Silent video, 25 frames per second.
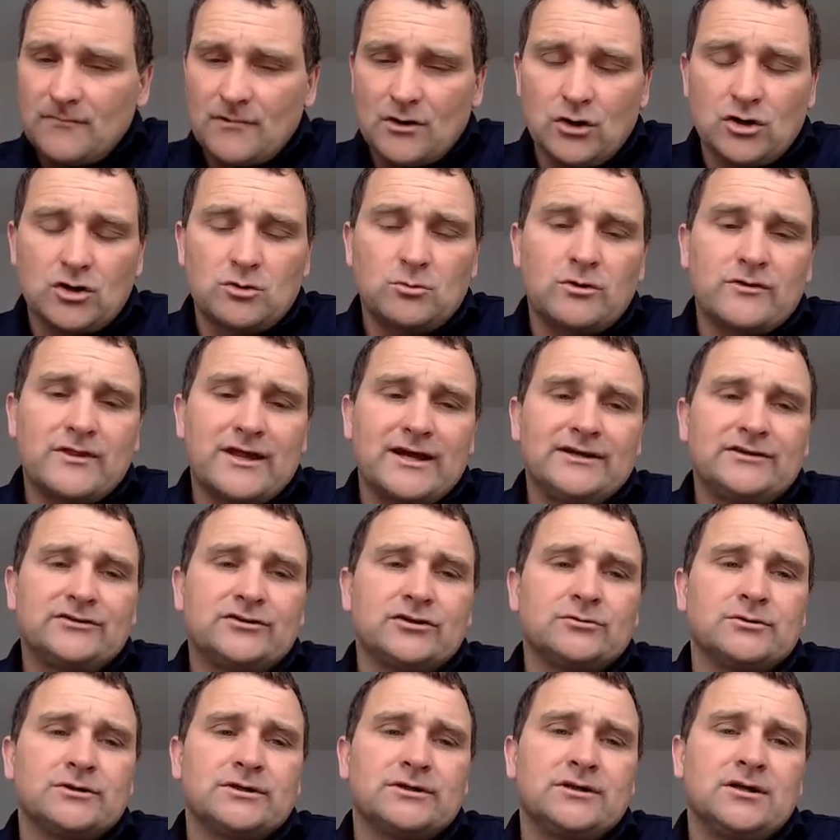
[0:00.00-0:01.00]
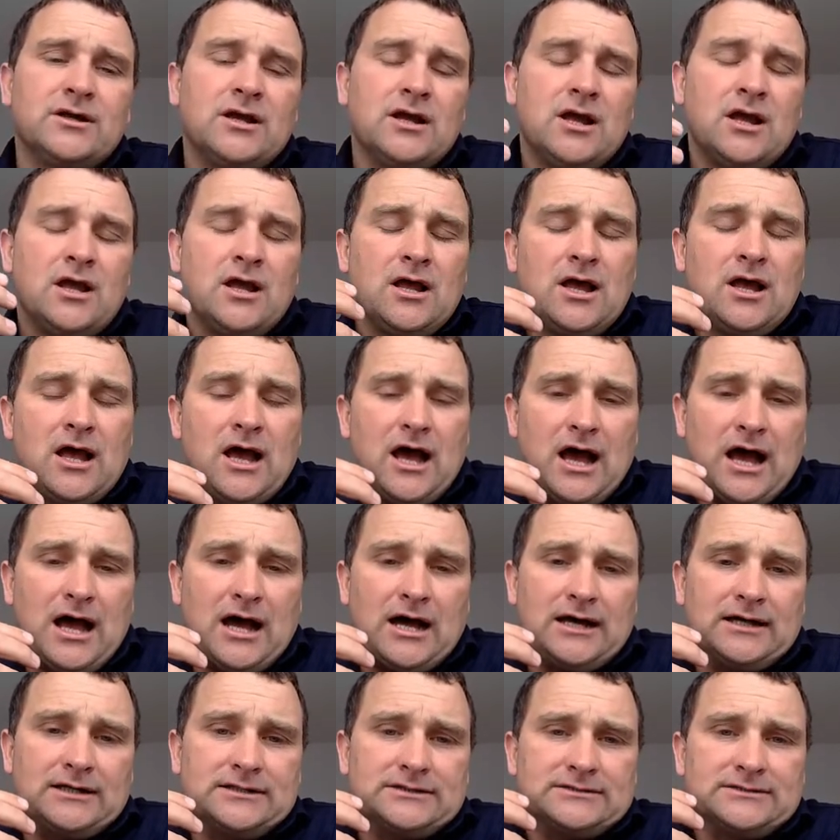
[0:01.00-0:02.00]
Look at what they're doing,
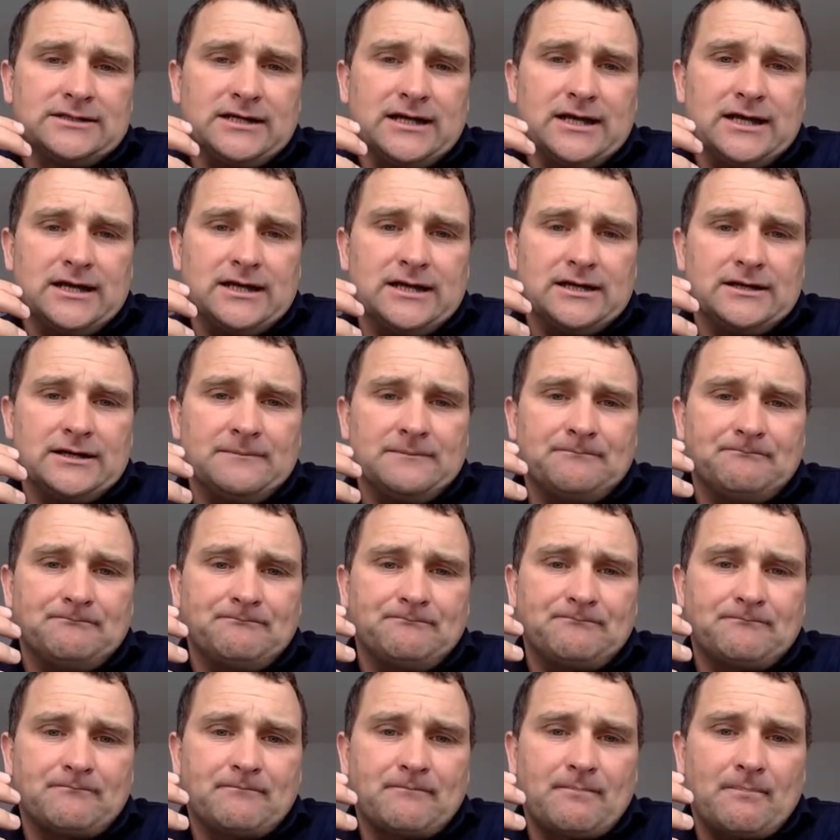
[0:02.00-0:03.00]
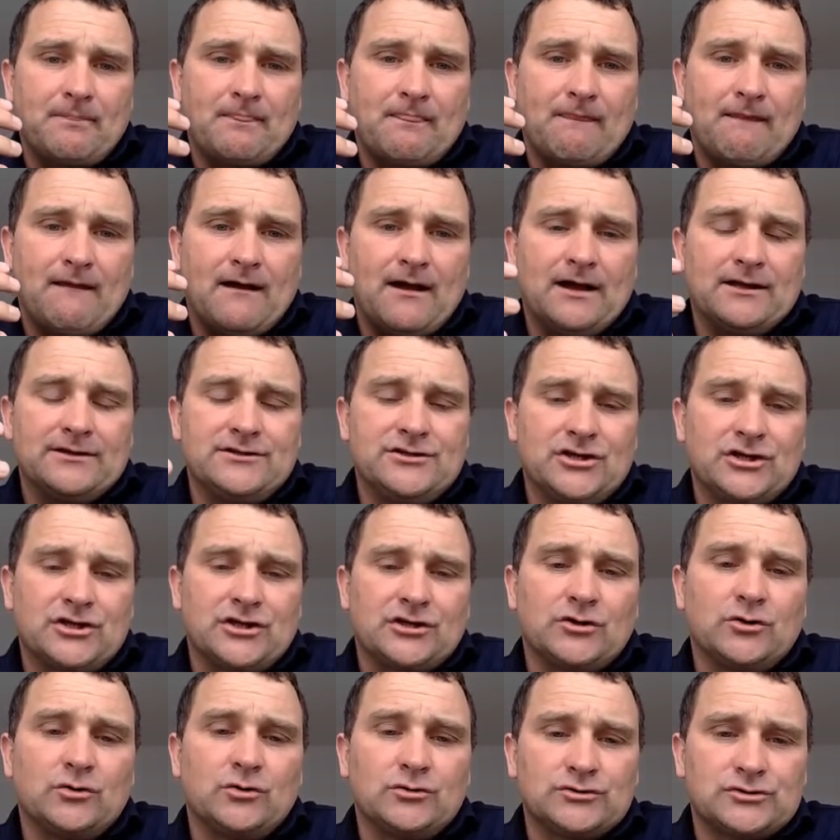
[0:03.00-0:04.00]
and you
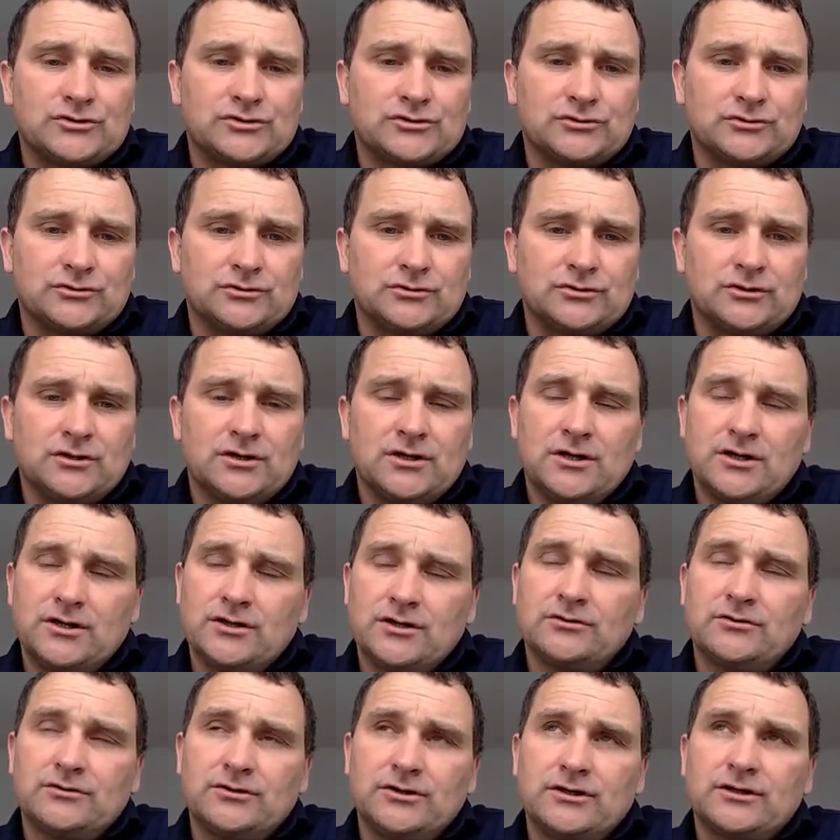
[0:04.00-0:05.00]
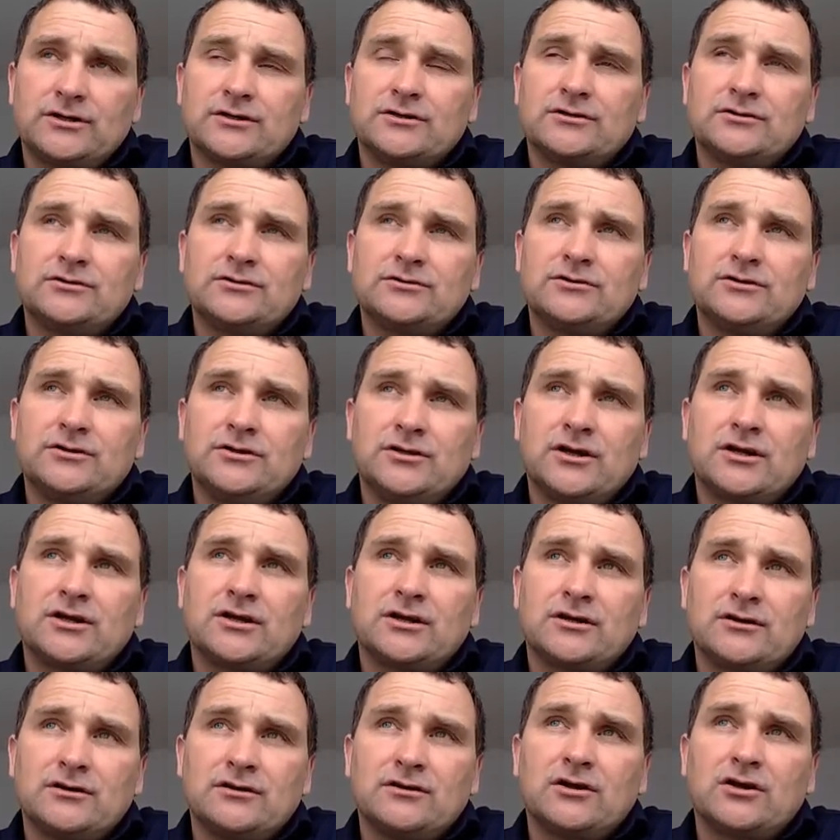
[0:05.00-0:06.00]
can also, you
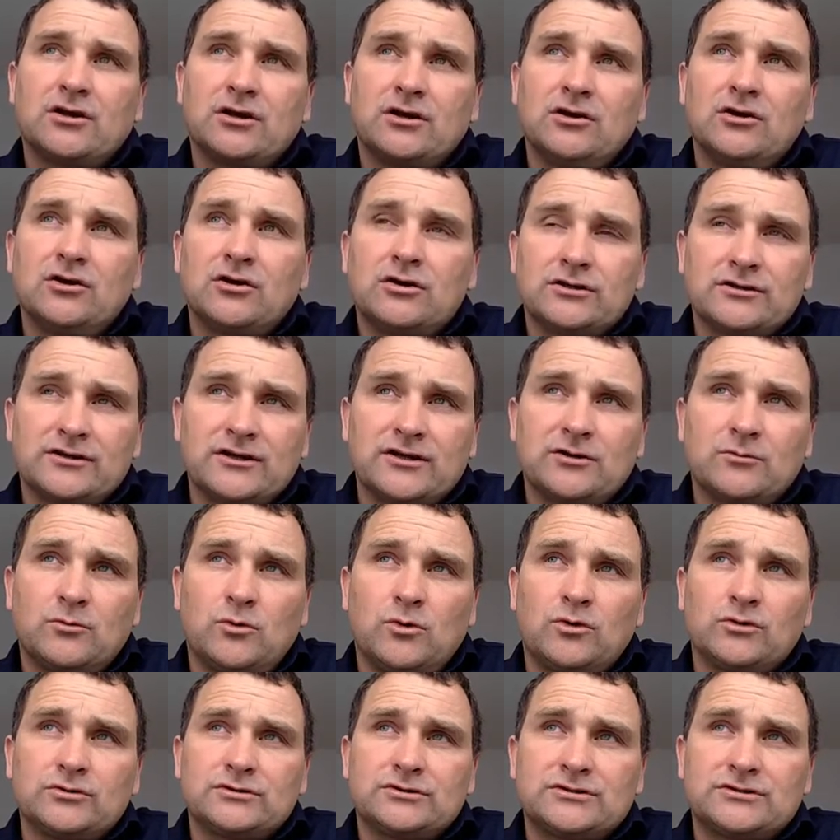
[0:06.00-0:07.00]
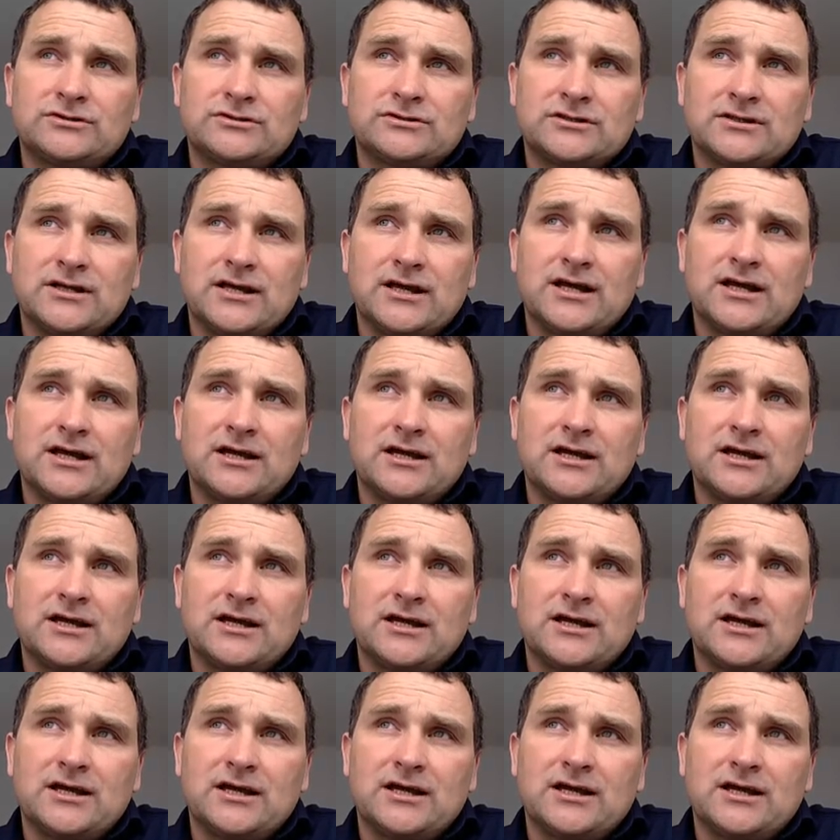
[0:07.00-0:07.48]
can look at the awards